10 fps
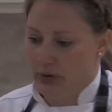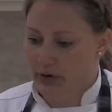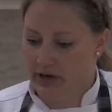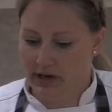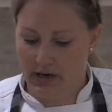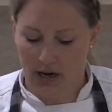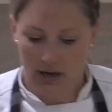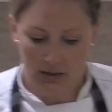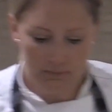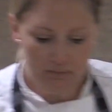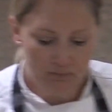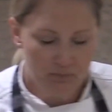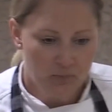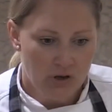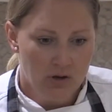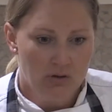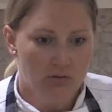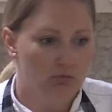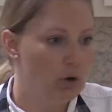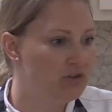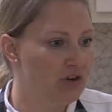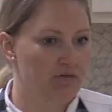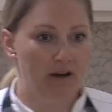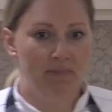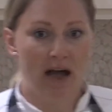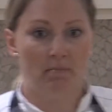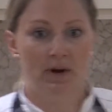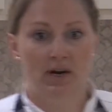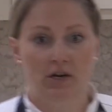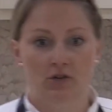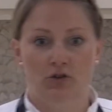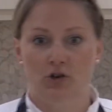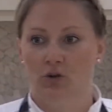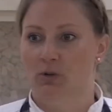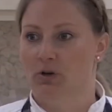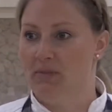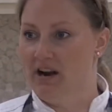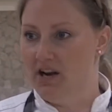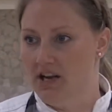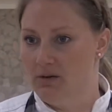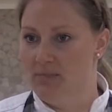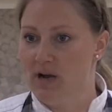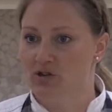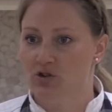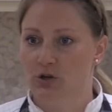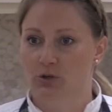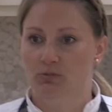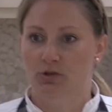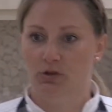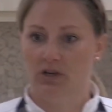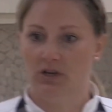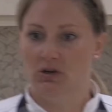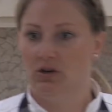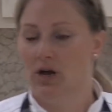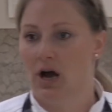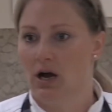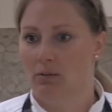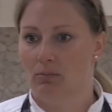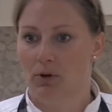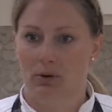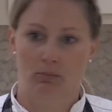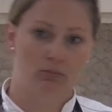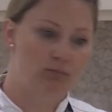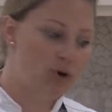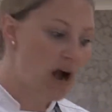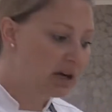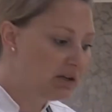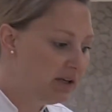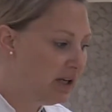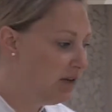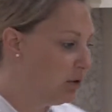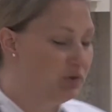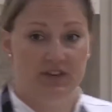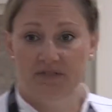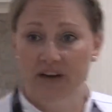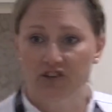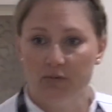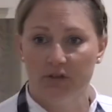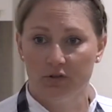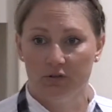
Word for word: put roasted red peppers. You could put marinated mushrooms. You could put broccoli, roasted vegetables.